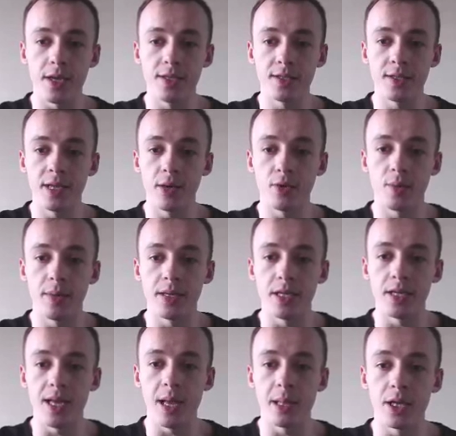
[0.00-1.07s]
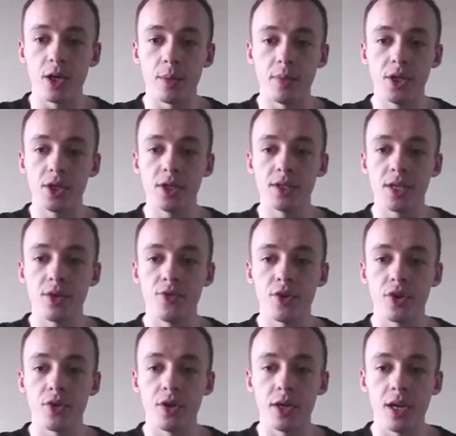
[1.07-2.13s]
instant automated daily commissions and
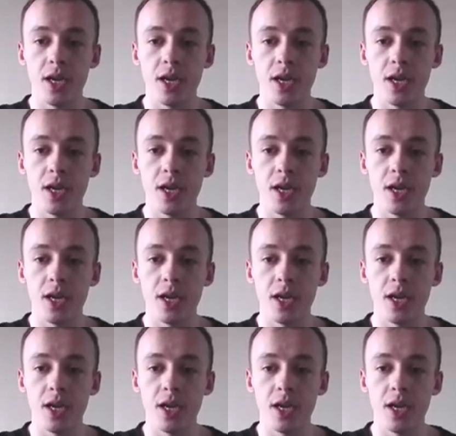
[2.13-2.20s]
recurring